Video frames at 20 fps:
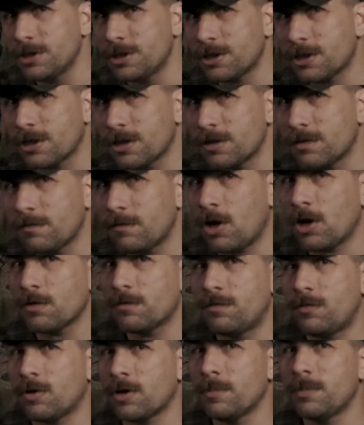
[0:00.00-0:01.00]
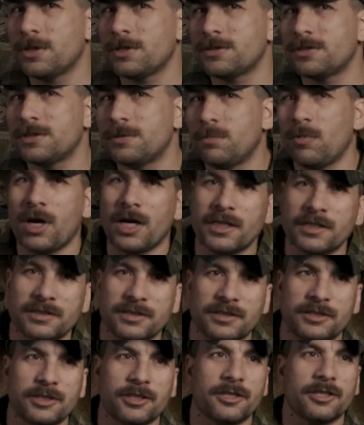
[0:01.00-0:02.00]
your long form milsim
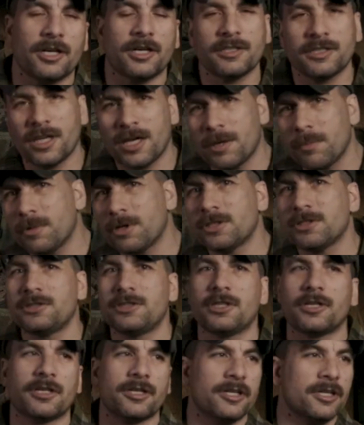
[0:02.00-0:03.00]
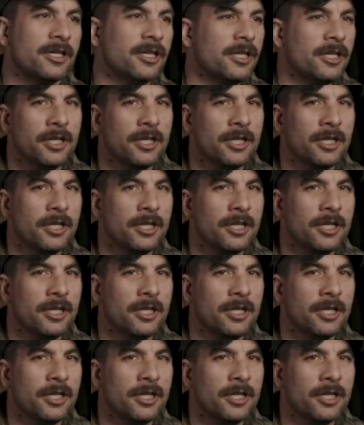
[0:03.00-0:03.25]
west, your gun gamers, your